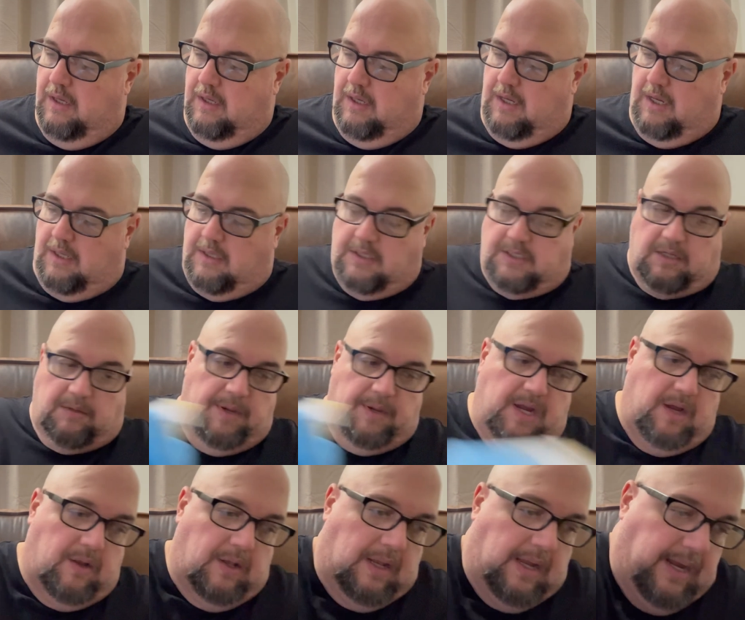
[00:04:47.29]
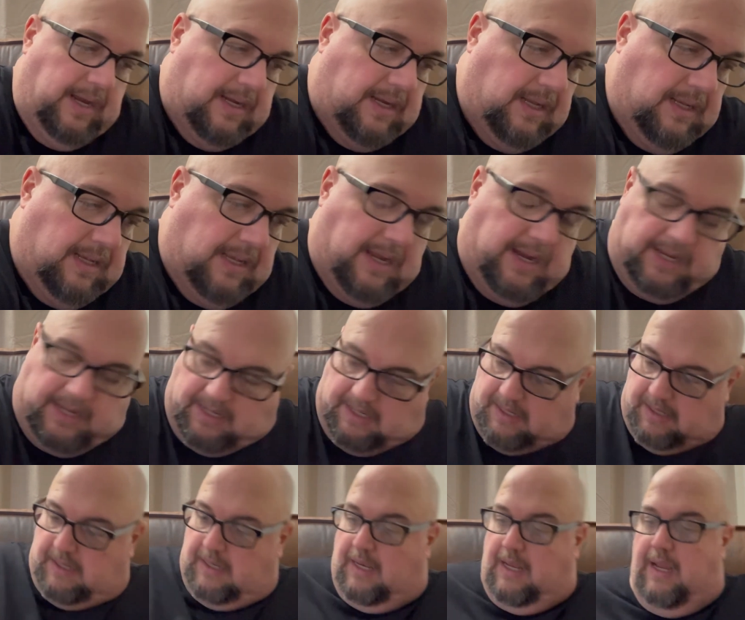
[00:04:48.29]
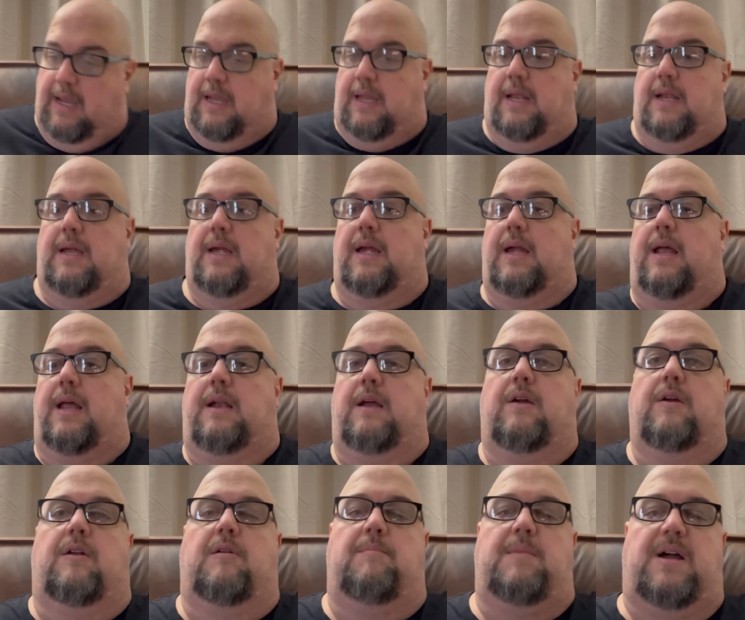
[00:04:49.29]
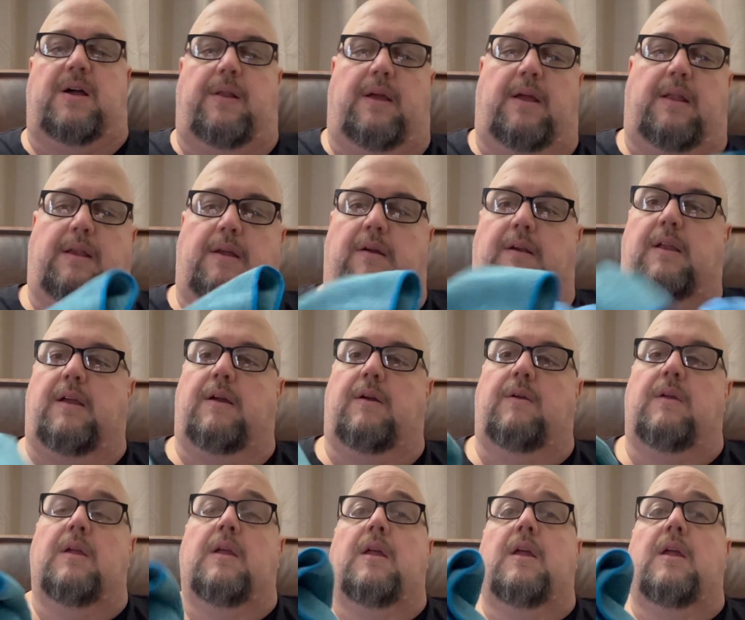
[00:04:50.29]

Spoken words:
Getting some now. Liking it. Got a good amount on there now.